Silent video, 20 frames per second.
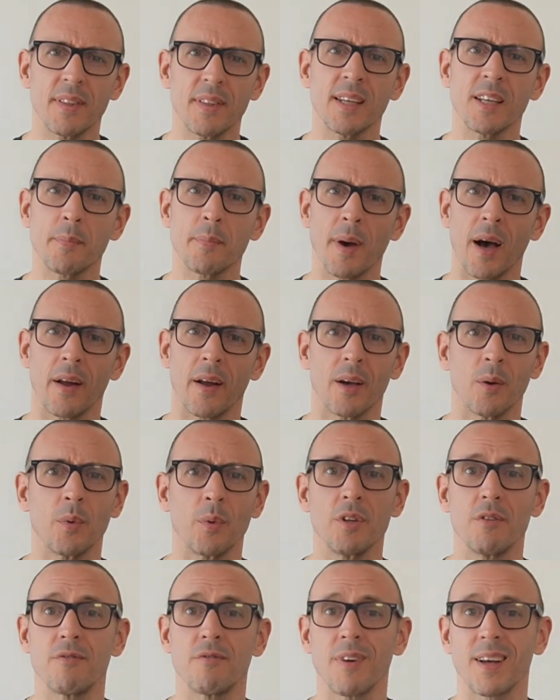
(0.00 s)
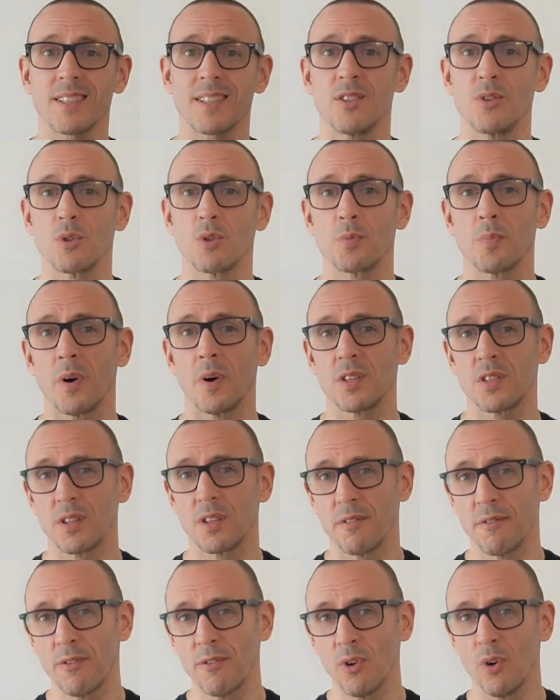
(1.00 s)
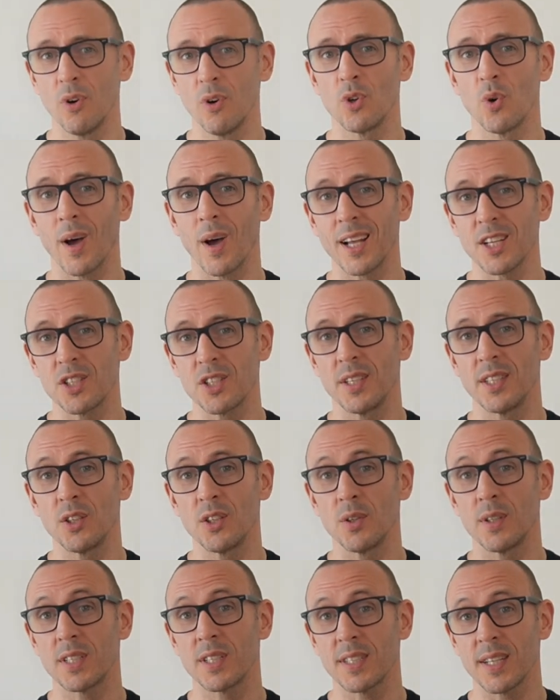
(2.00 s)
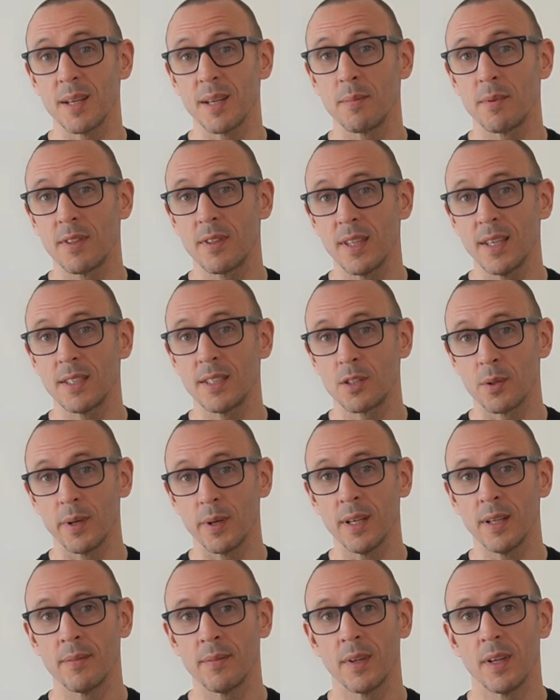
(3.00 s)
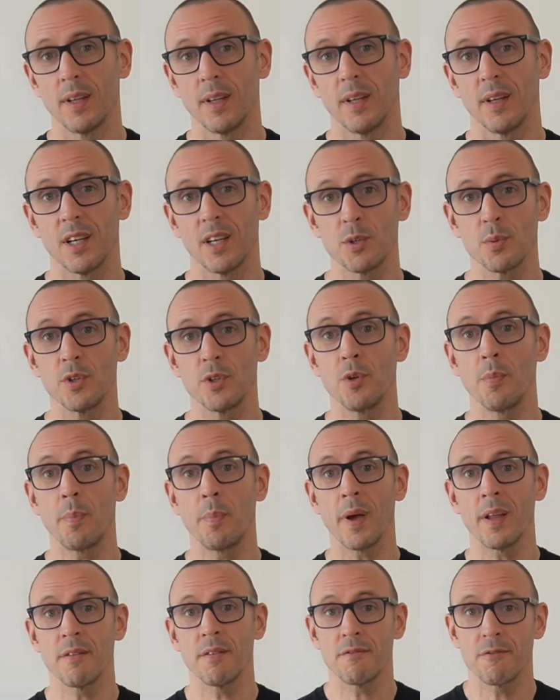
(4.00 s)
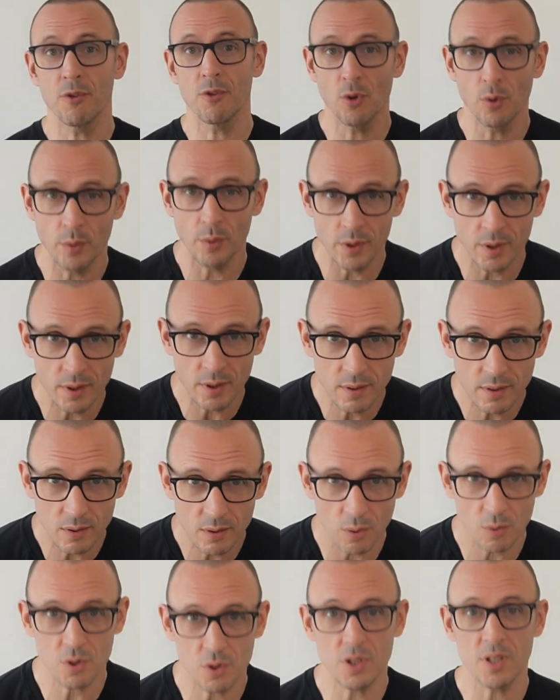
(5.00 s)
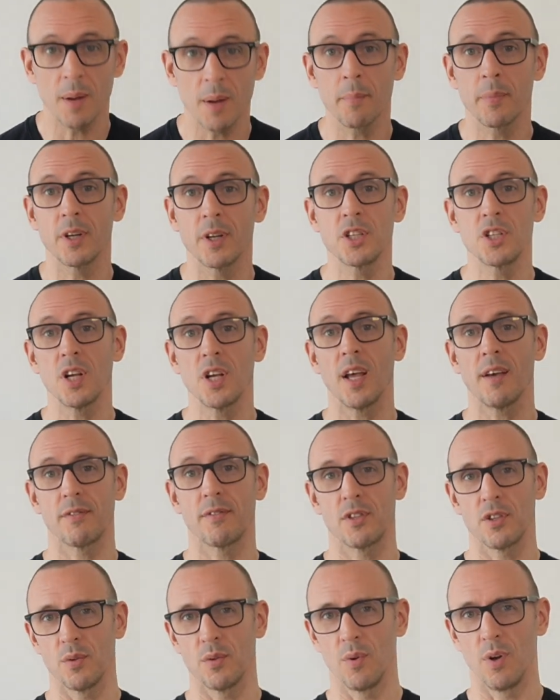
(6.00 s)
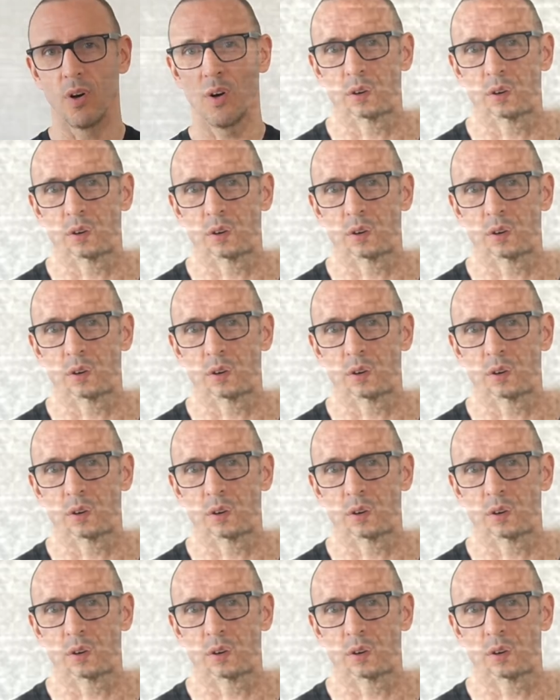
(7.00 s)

about it, when you flatten your spine to the floor, you're actually doing the same thing to it as when you bend forward or slump in a chair for too long.